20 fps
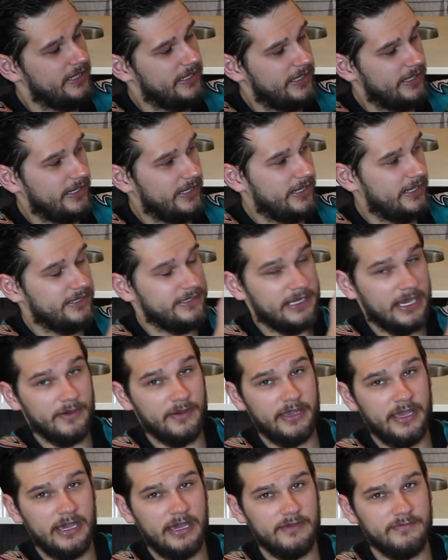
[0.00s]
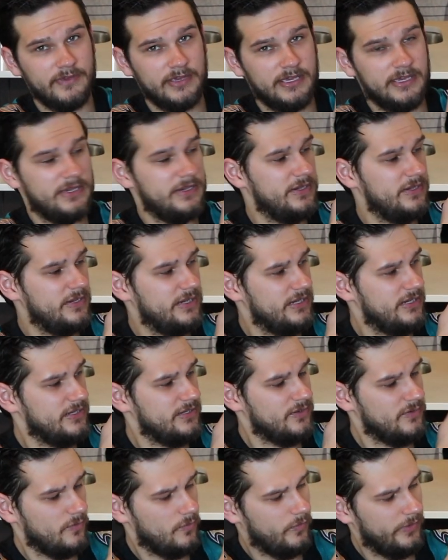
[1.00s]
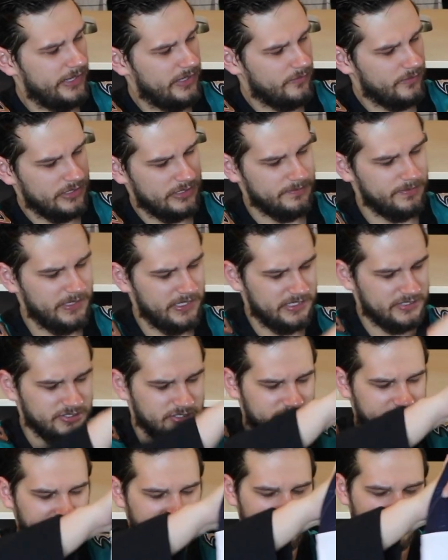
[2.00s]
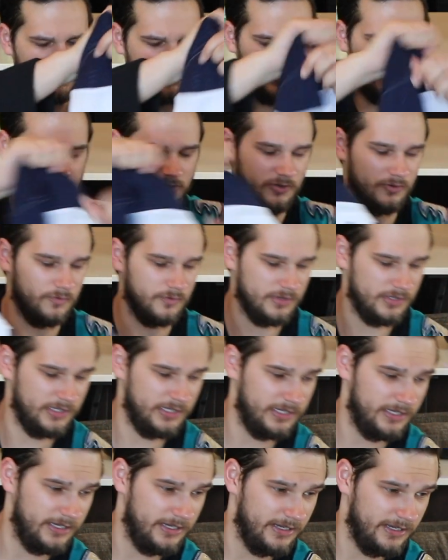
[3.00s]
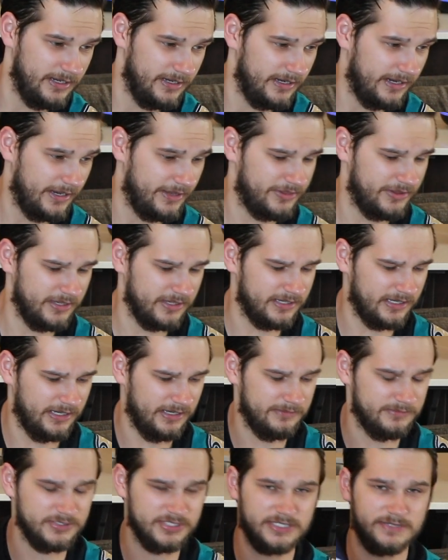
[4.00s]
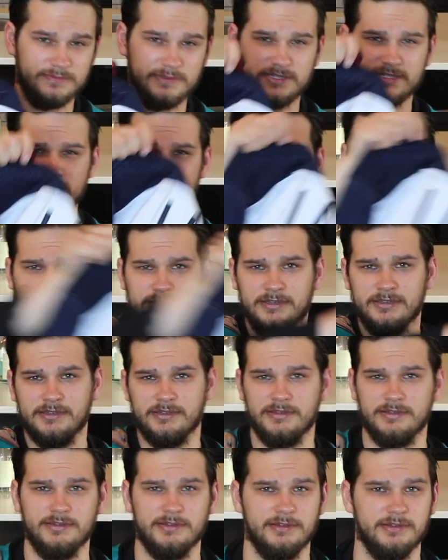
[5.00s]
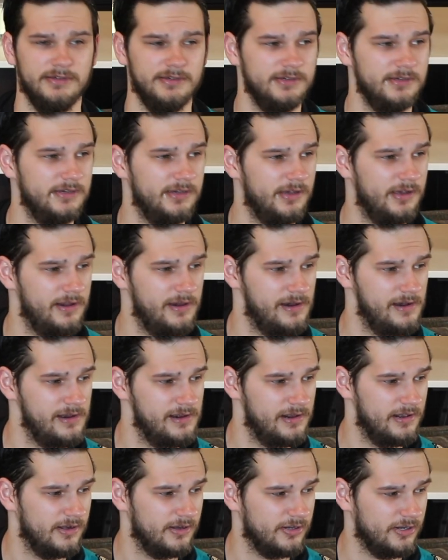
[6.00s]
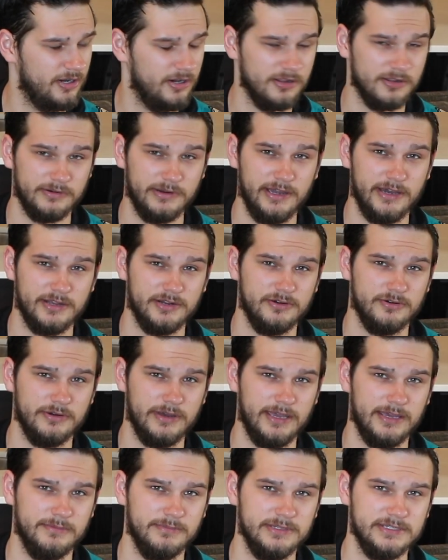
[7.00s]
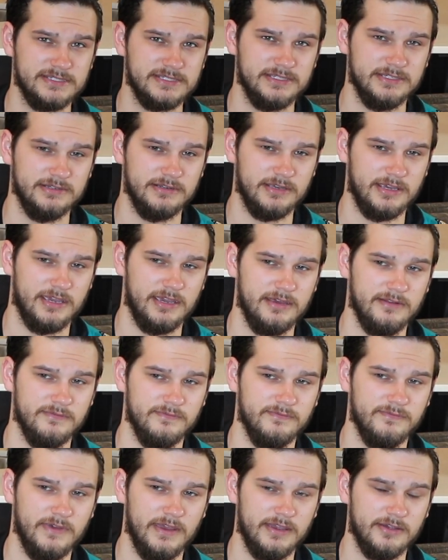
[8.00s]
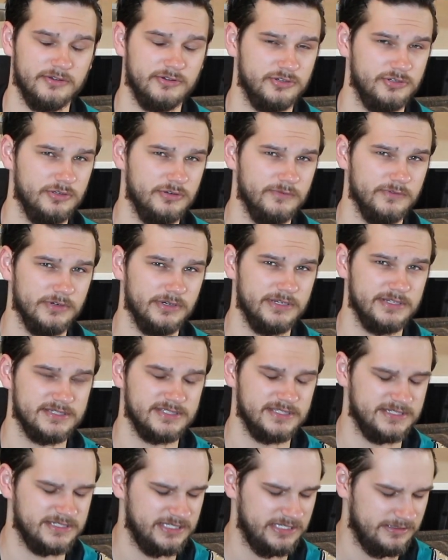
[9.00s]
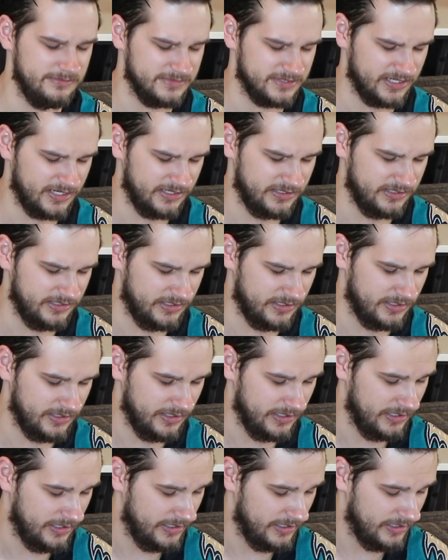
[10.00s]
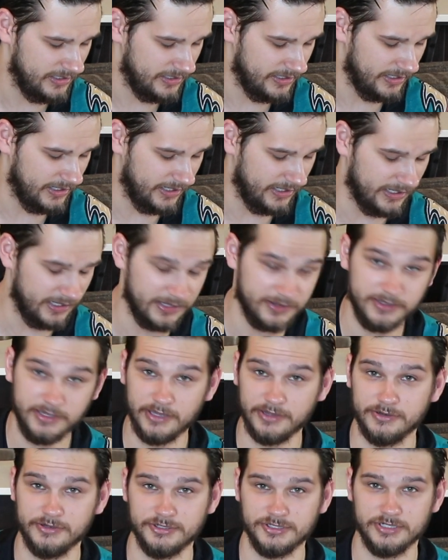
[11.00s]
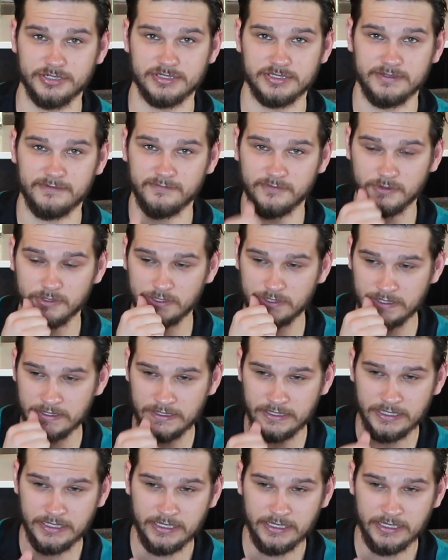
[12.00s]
Uh, now I have a white Winnipeg jersey, so I think I'm just missing Colorado, Edmonton, and Vancouver as the teams that I need uh, the other jersey for.